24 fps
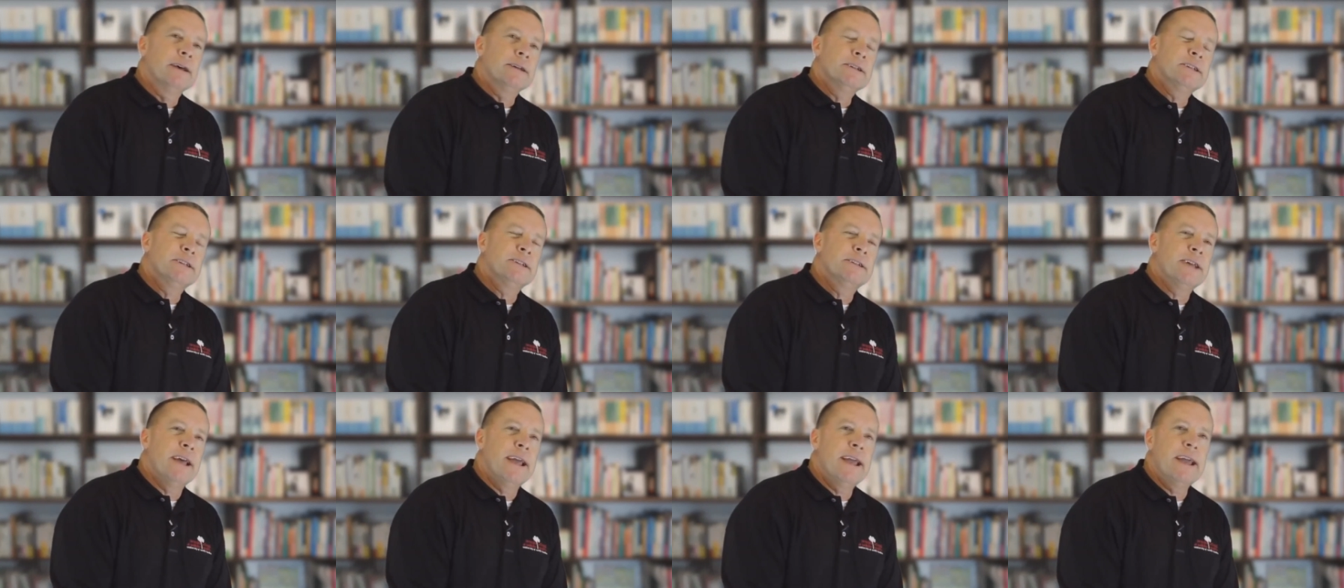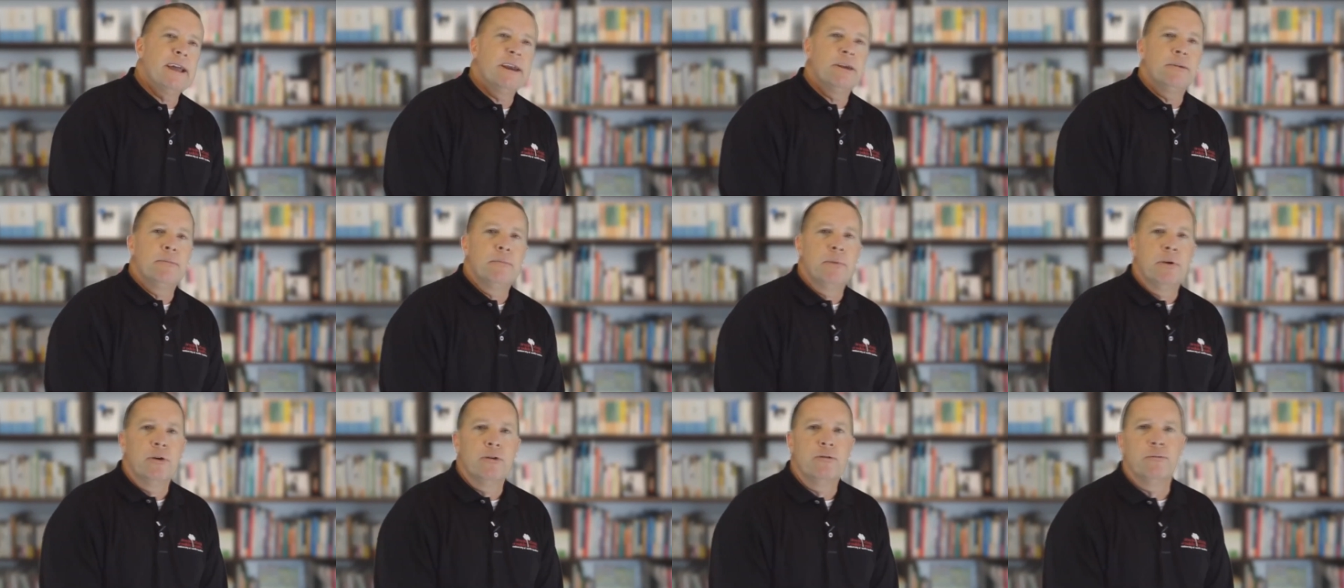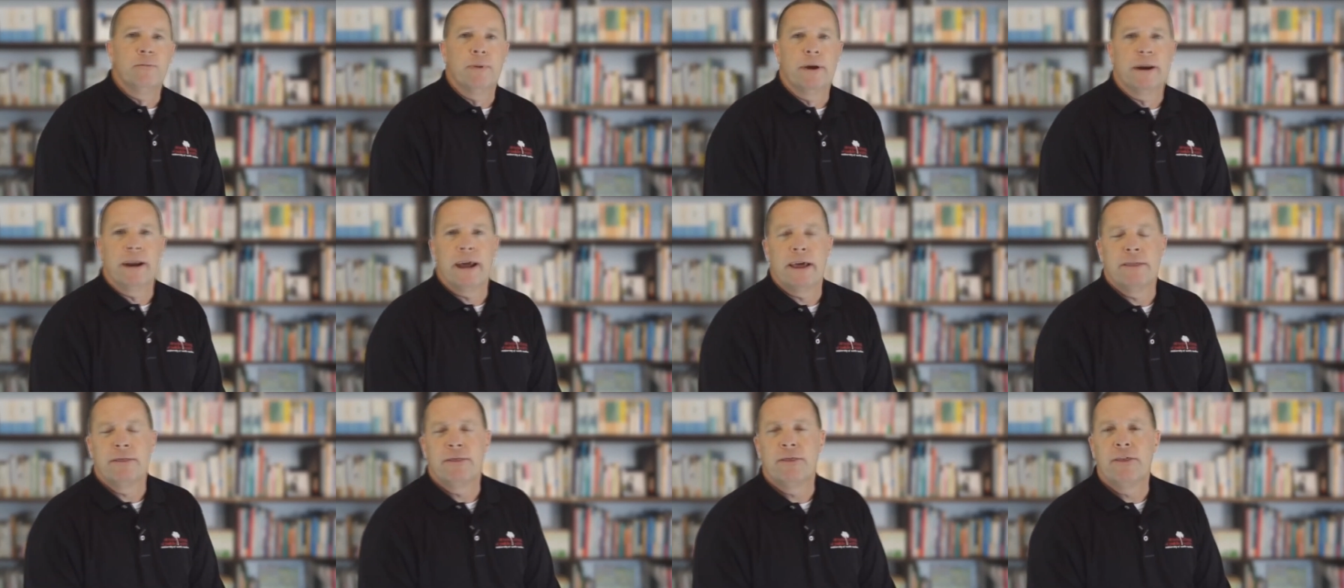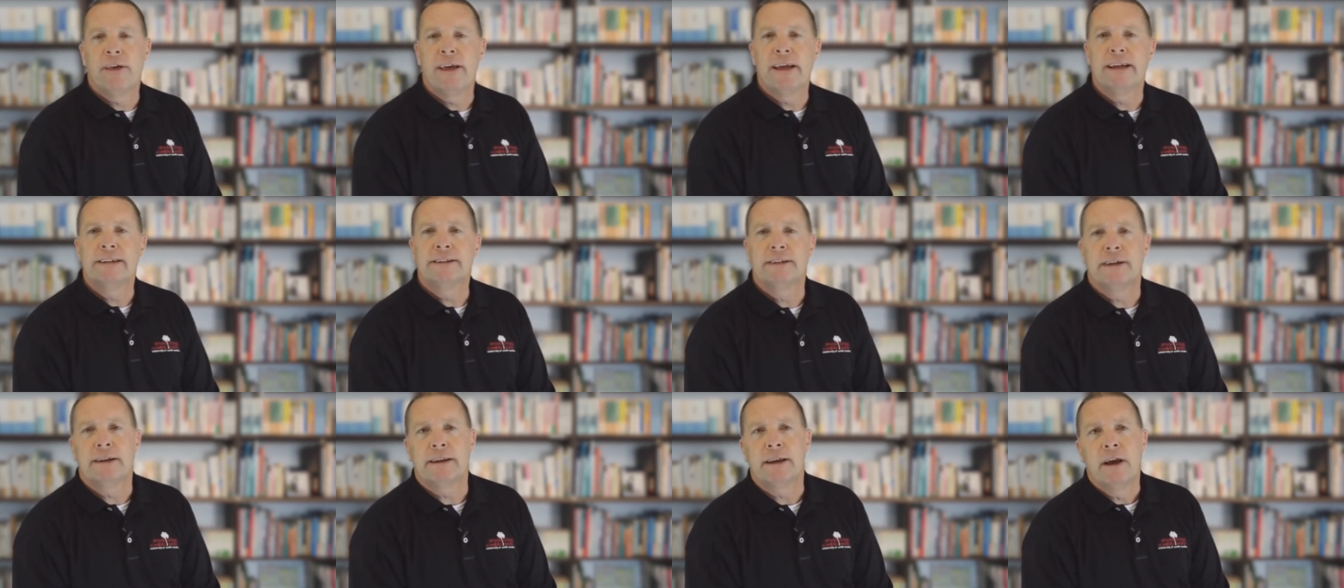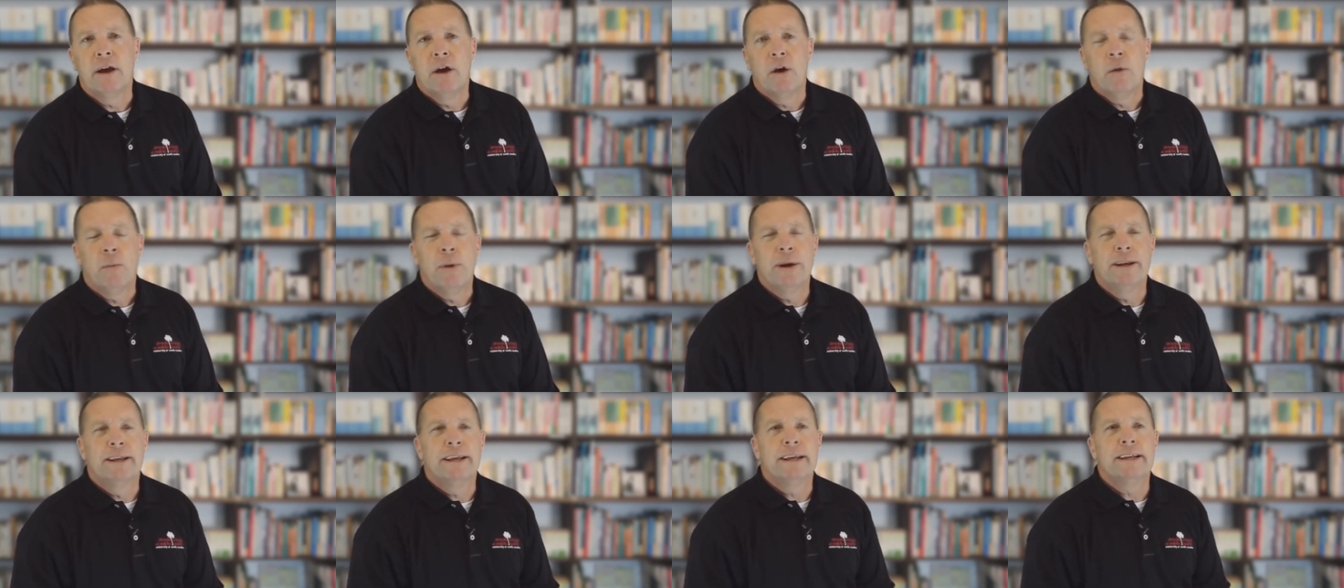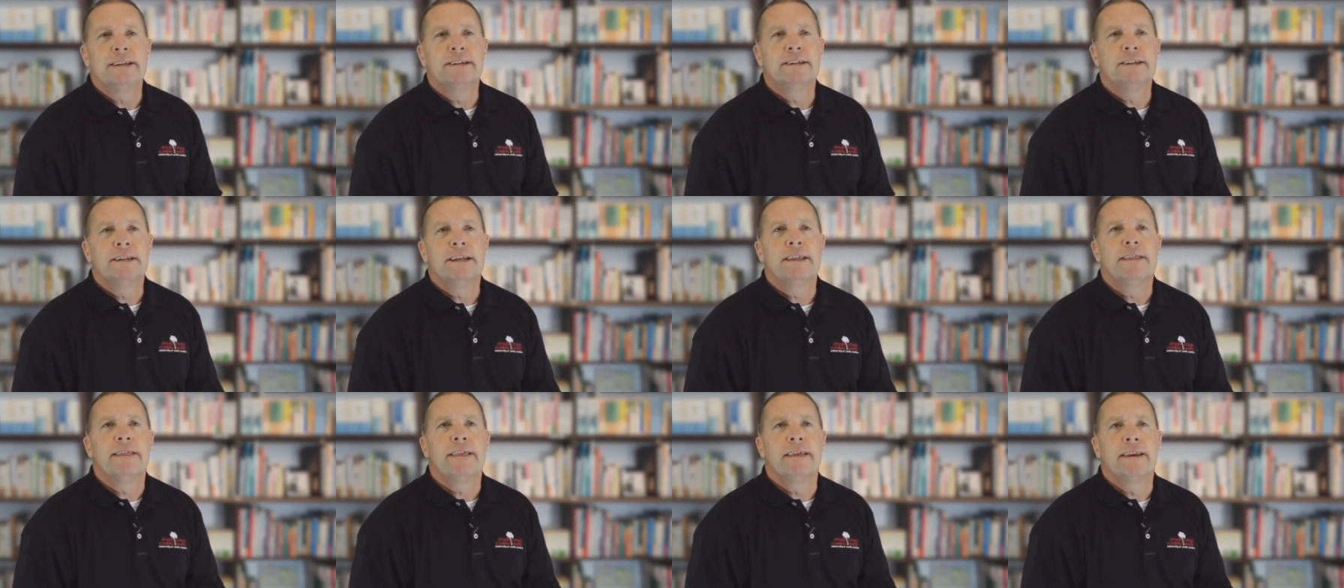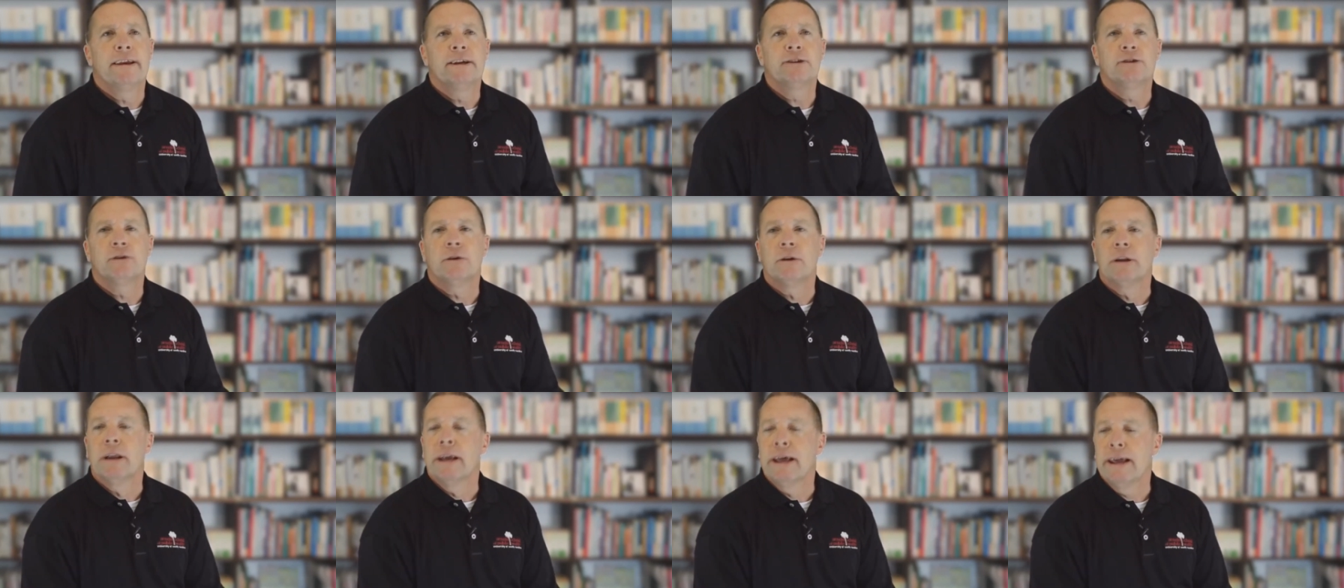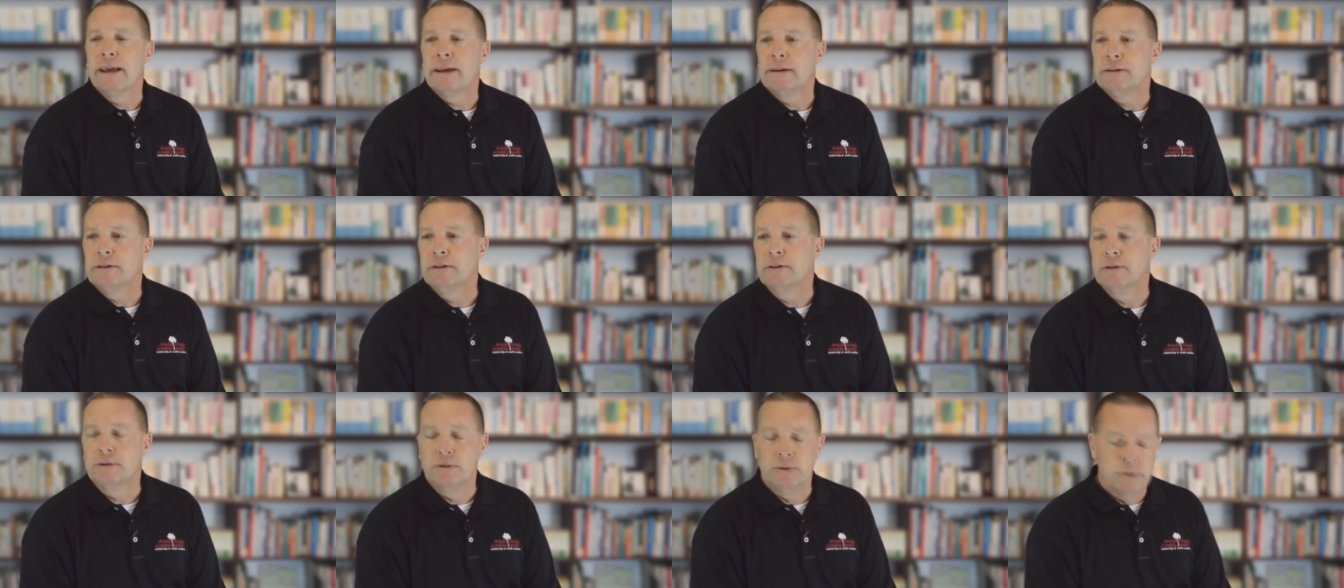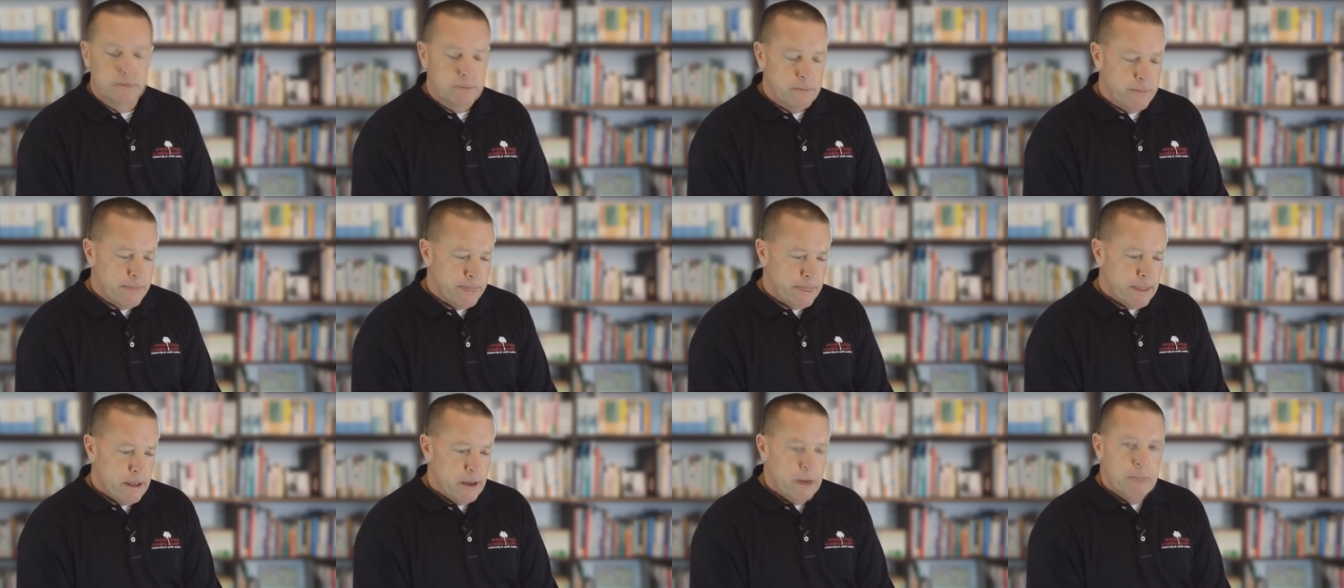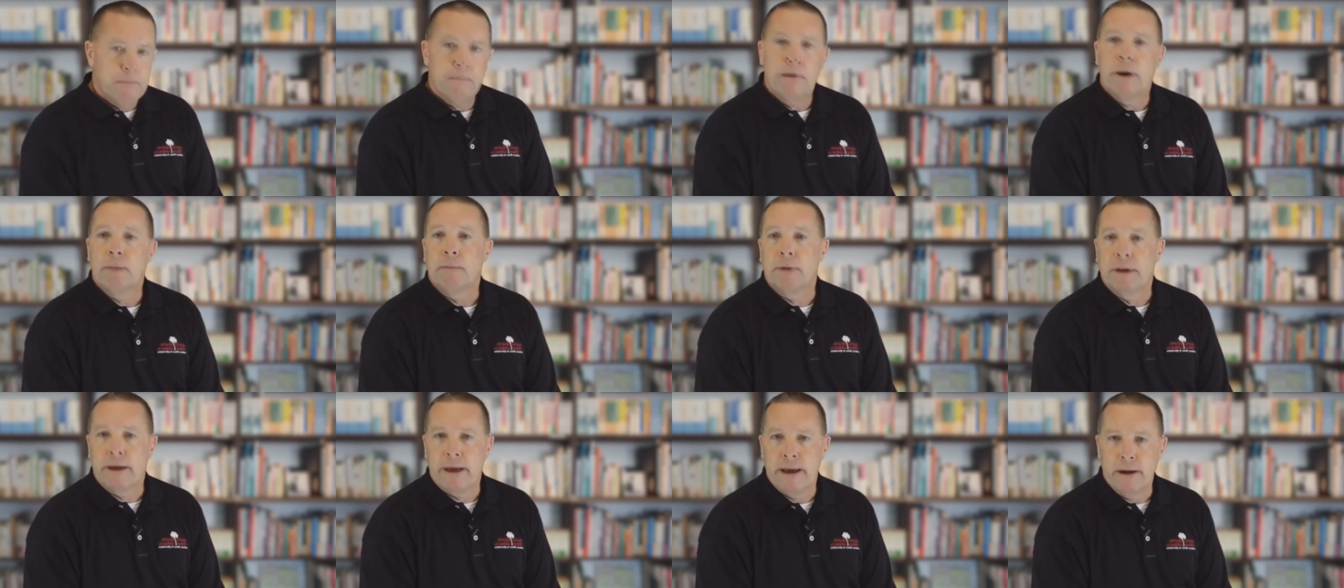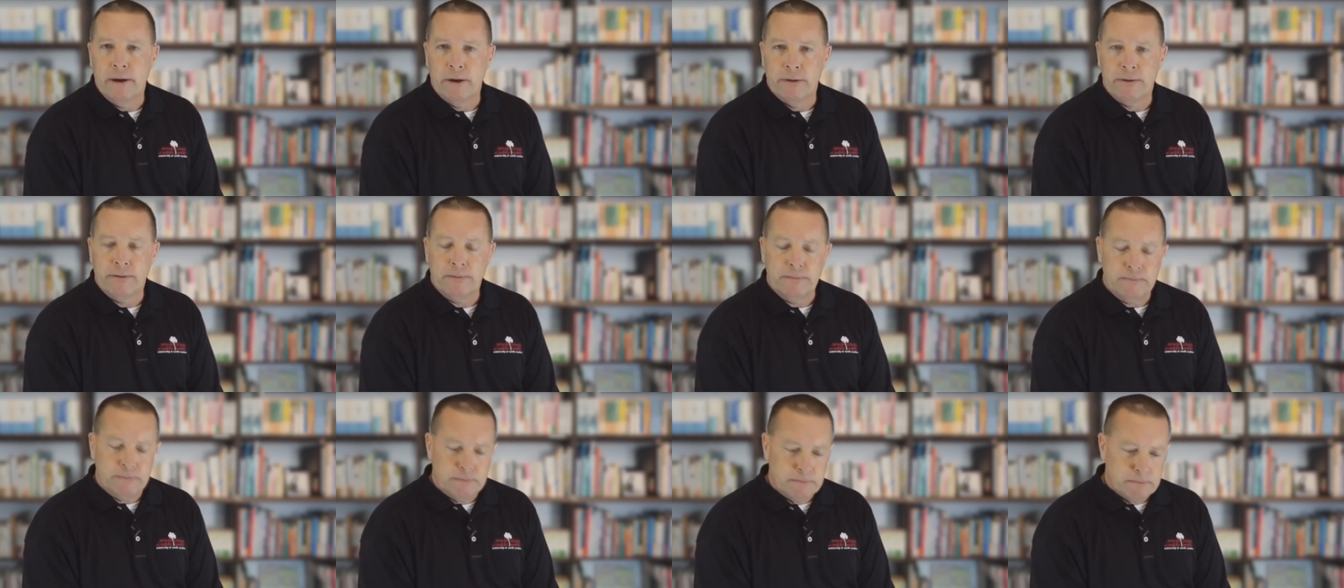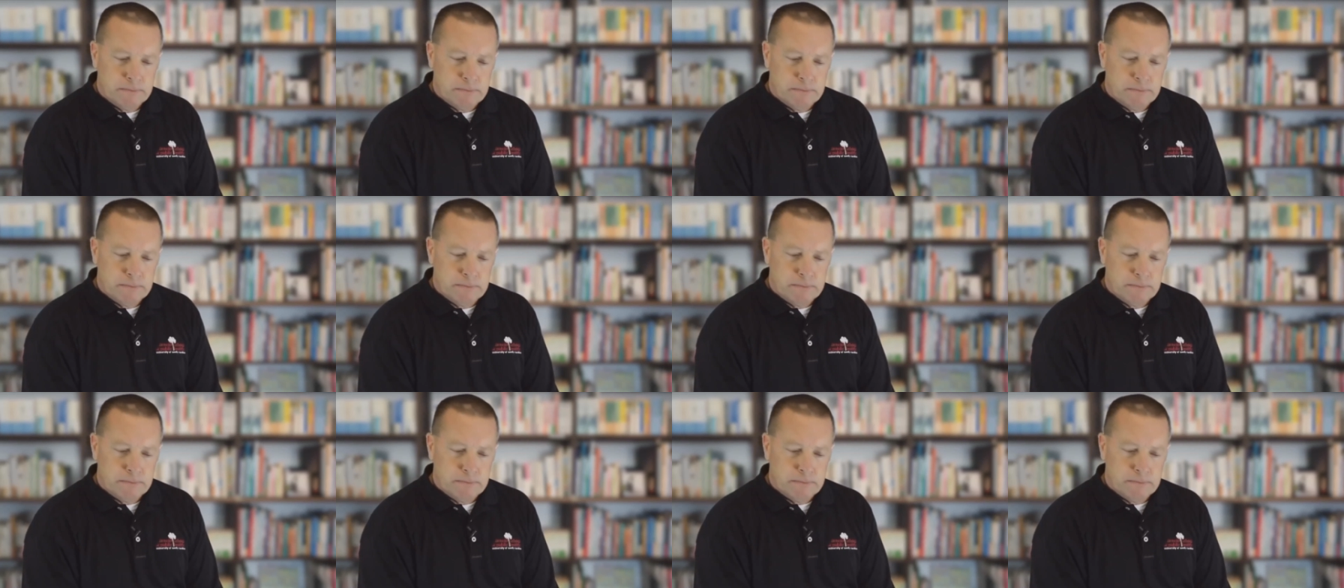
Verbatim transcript: sand movement and things that we didn't see the initial link to public health.